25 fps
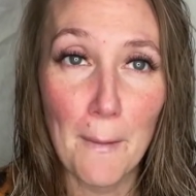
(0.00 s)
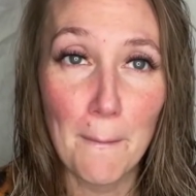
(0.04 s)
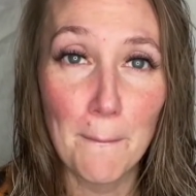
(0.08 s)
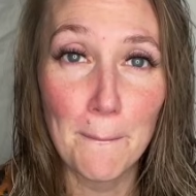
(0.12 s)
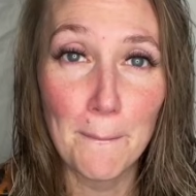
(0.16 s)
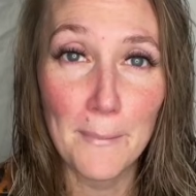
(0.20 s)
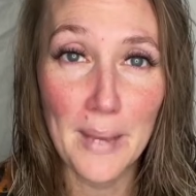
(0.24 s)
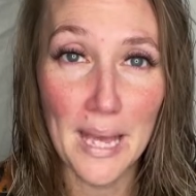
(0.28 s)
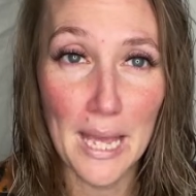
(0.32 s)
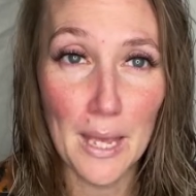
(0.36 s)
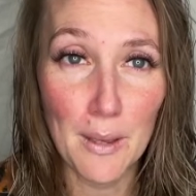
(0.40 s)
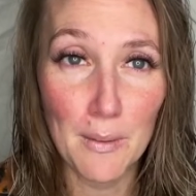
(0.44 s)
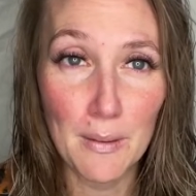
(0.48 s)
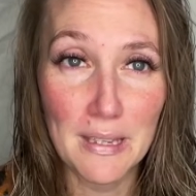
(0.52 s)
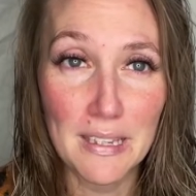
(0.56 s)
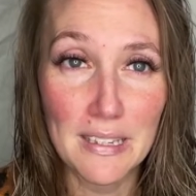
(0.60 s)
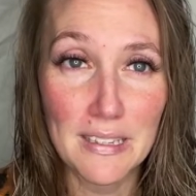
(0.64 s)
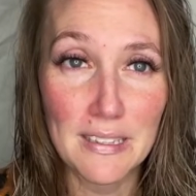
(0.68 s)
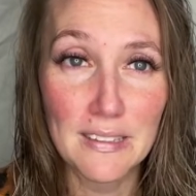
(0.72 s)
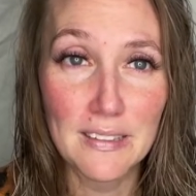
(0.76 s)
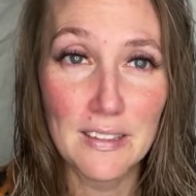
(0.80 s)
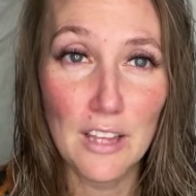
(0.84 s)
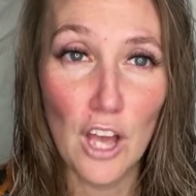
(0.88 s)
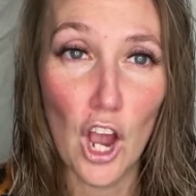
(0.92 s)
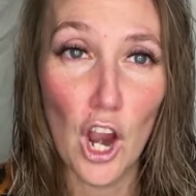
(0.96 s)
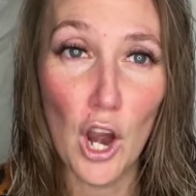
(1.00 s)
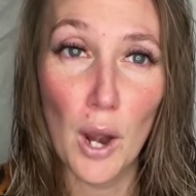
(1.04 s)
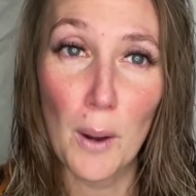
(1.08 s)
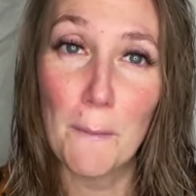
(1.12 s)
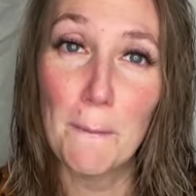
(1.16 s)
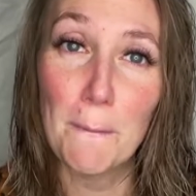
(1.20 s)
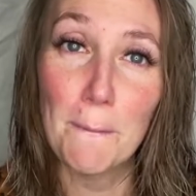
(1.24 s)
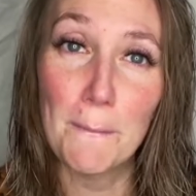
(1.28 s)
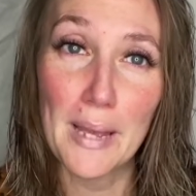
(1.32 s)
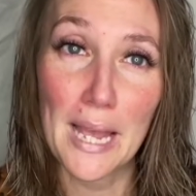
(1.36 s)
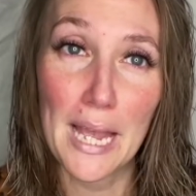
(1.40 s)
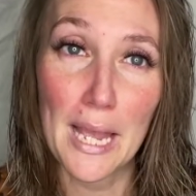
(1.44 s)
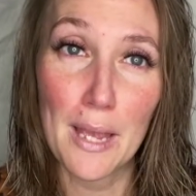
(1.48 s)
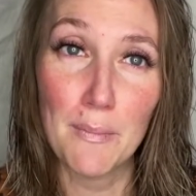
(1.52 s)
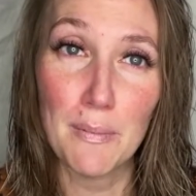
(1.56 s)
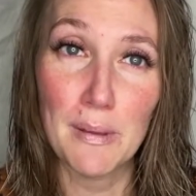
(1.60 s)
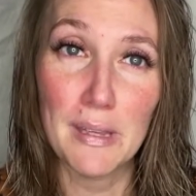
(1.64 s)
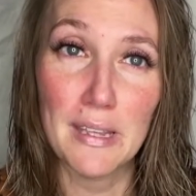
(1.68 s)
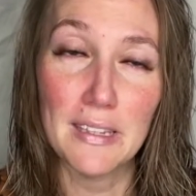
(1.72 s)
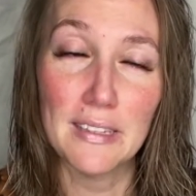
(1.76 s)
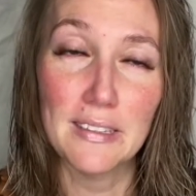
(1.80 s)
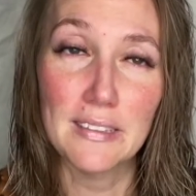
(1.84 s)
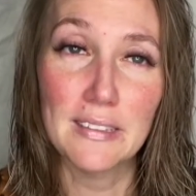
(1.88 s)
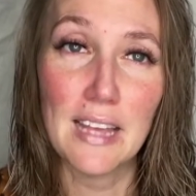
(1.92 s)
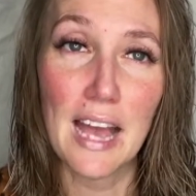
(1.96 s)
babies are
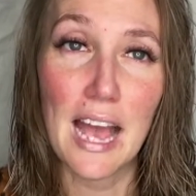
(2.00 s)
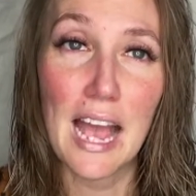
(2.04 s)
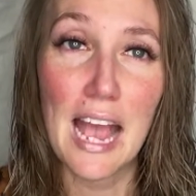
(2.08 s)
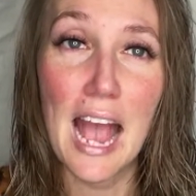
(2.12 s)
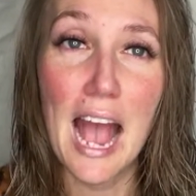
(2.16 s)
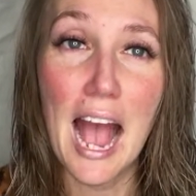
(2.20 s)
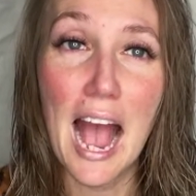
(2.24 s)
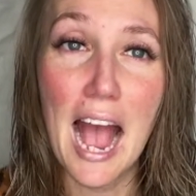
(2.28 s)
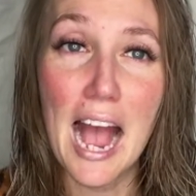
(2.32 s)
babies, I